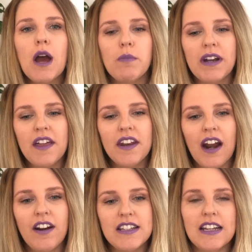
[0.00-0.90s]
but now that
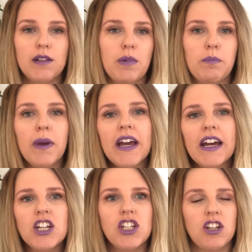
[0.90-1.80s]
Aria's a little bit
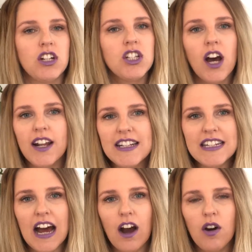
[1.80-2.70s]
bigger, she's on solids
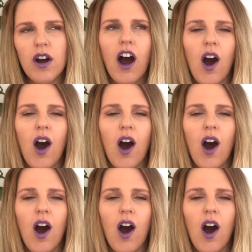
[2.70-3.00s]
now,